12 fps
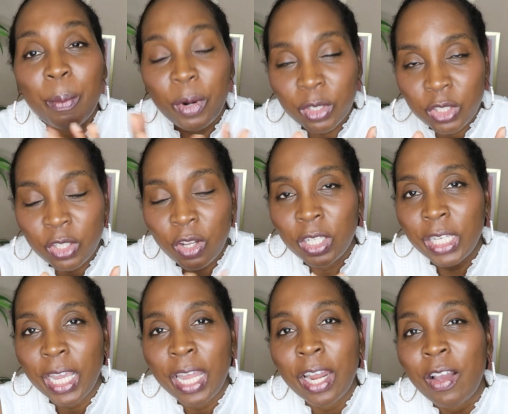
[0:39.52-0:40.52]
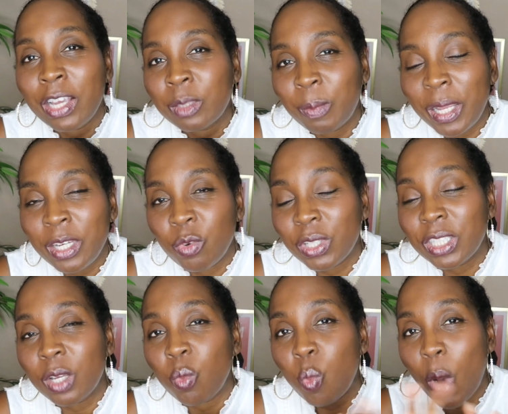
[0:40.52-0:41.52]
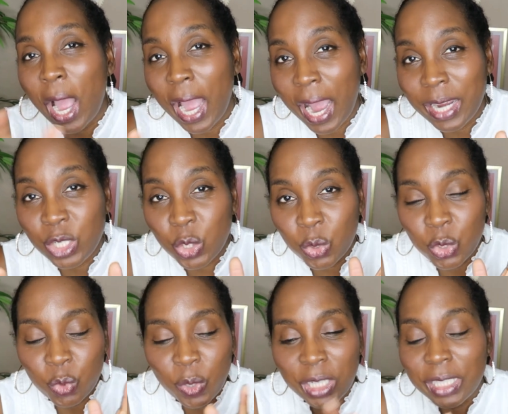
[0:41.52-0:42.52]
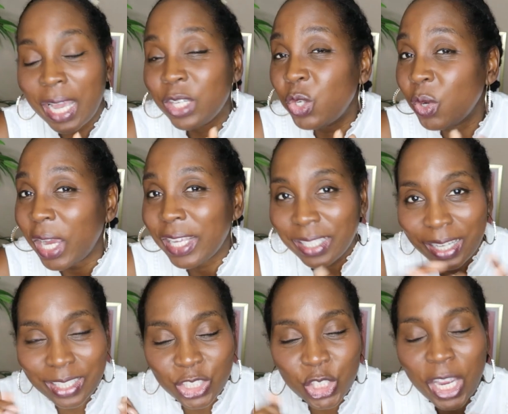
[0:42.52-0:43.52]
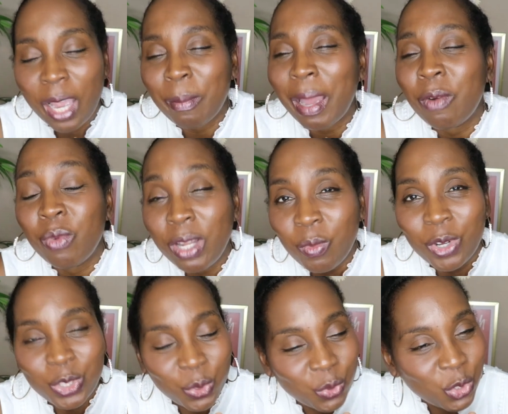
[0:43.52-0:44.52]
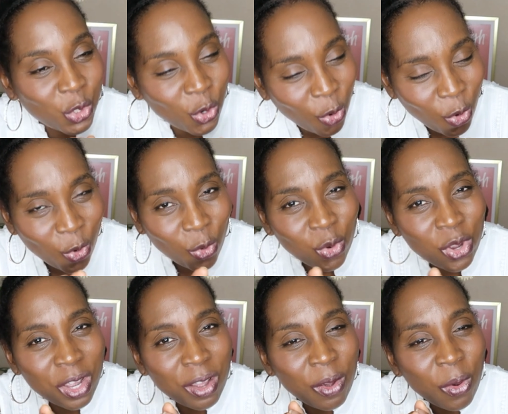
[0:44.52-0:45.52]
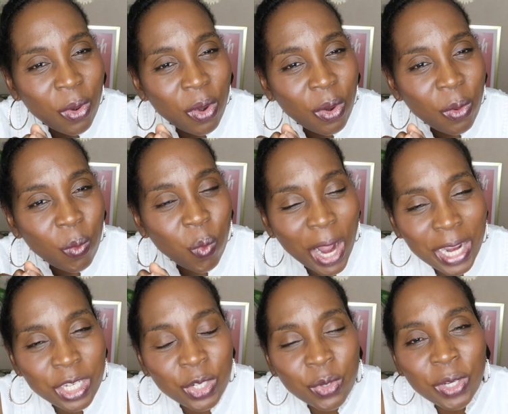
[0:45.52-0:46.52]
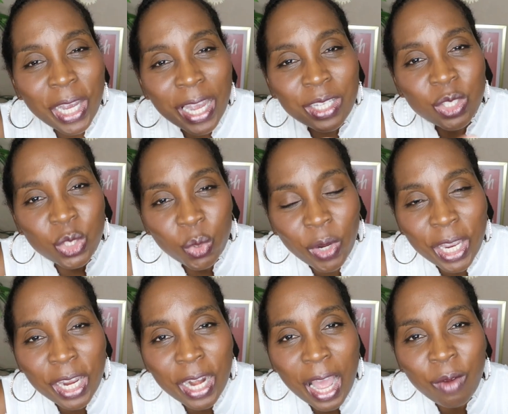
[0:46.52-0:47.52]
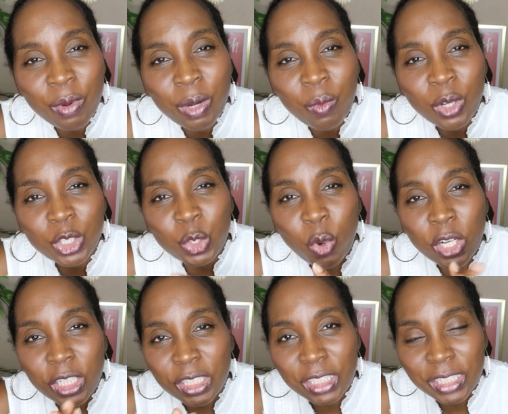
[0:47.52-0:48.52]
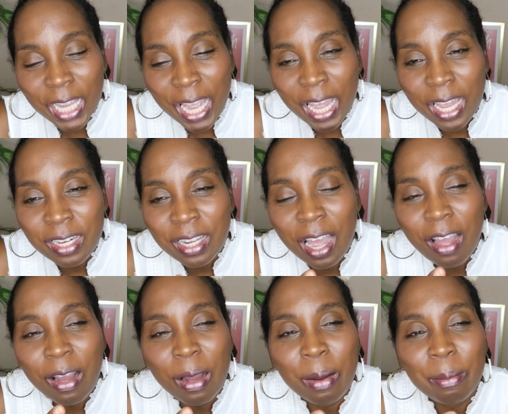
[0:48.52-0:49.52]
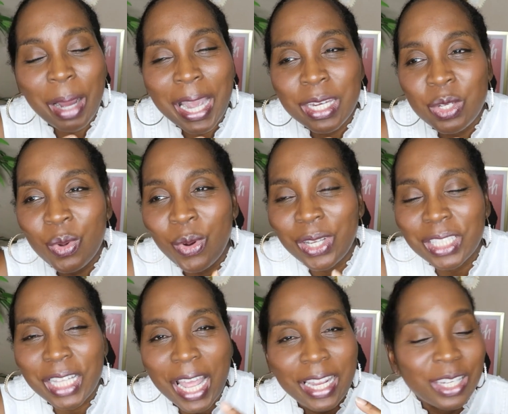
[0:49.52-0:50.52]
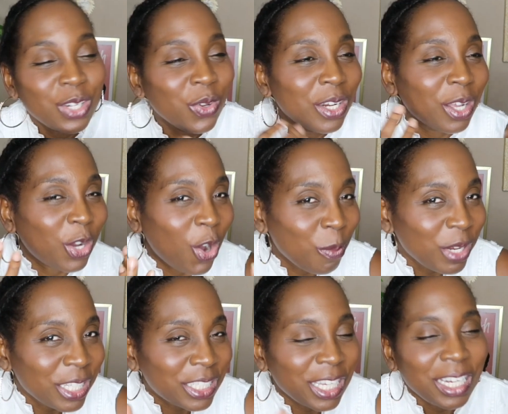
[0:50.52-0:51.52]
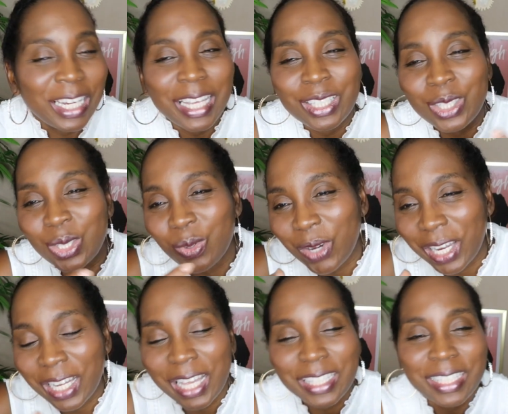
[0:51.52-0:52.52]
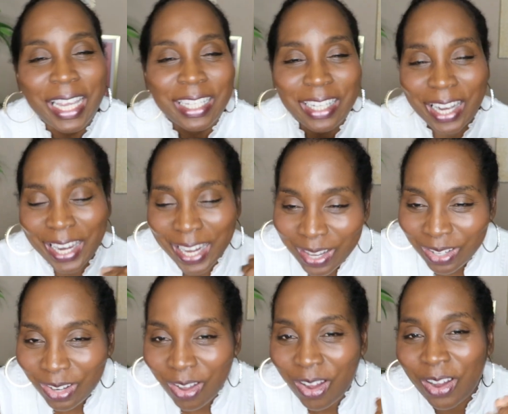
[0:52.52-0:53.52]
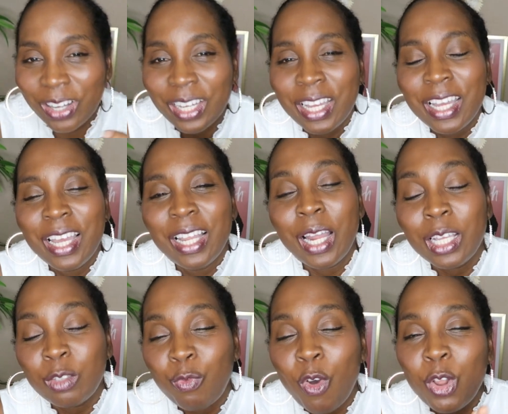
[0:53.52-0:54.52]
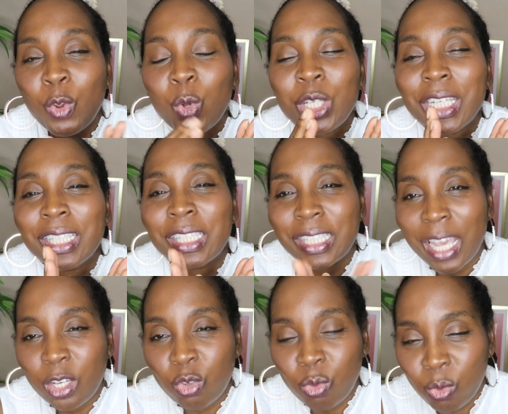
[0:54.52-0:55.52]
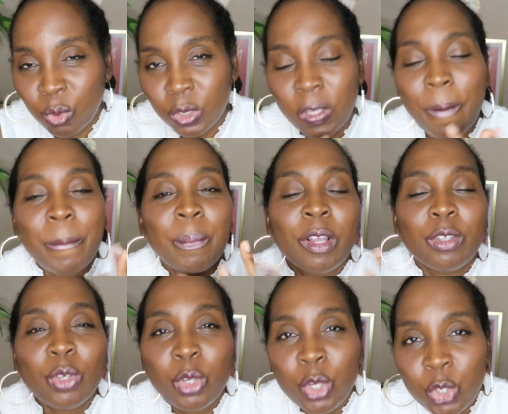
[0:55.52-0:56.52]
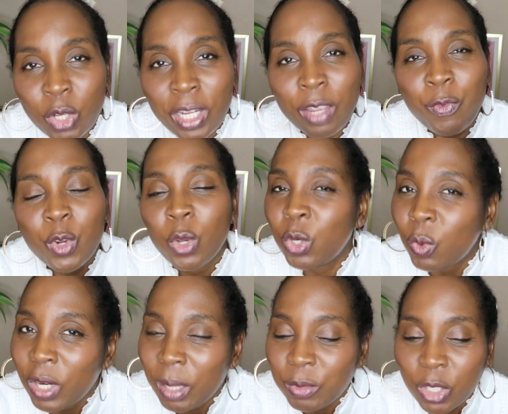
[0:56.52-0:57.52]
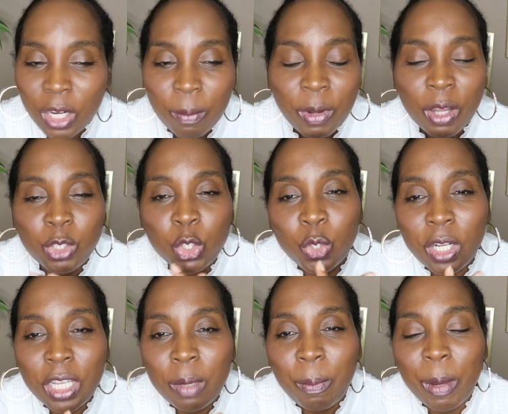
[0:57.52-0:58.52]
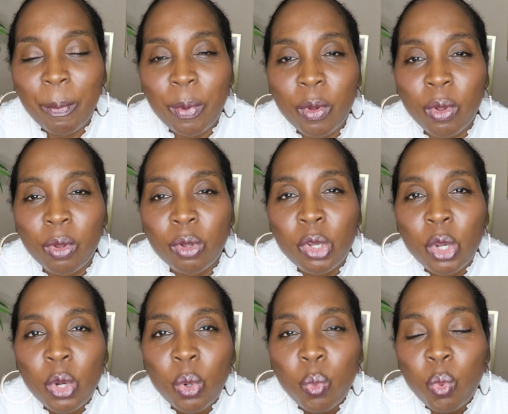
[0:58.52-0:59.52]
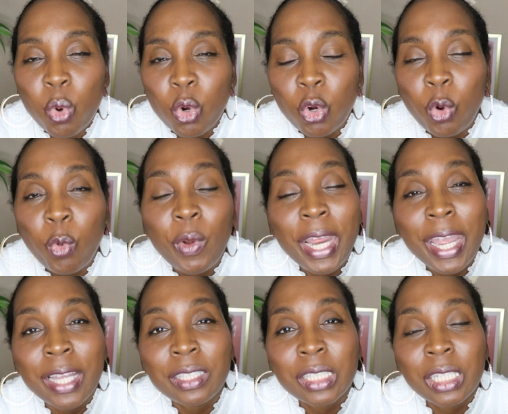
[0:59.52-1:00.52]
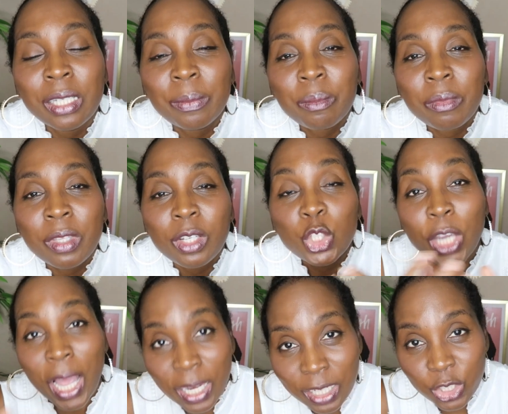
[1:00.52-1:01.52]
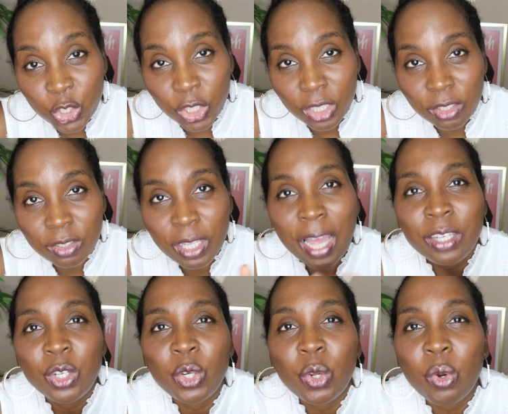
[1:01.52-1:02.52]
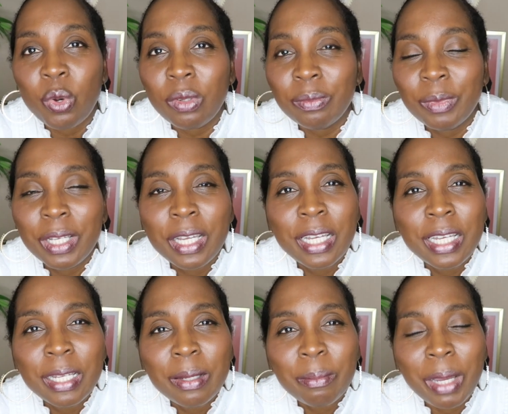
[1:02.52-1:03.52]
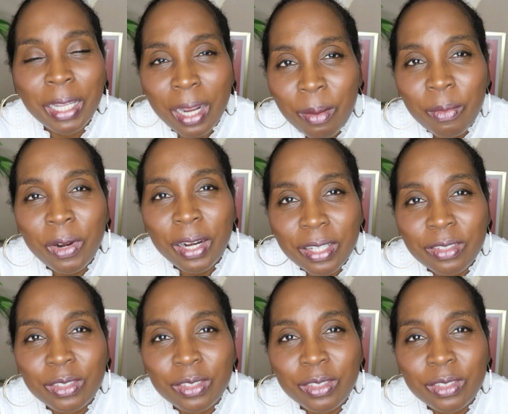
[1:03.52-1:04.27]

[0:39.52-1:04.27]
personally and i explain the reason why i don't do it and you guys can chime i really want to know why do you guys do it i really want to understand um, i know it's like you know in the community let's do it let's get our hair long let's follow these set rules so usually if you don't know what i'm talking about usually people will create challenges and you know my camera